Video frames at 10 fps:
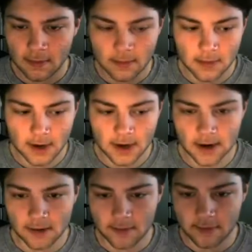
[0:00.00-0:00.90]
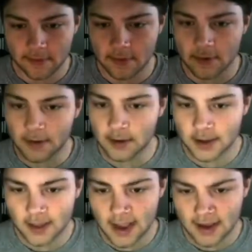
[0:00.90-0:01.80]
Alright, we were able to
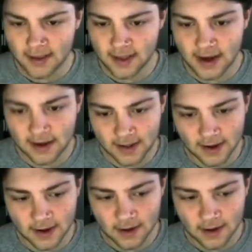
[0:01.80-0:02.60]
hit the hanging slider there.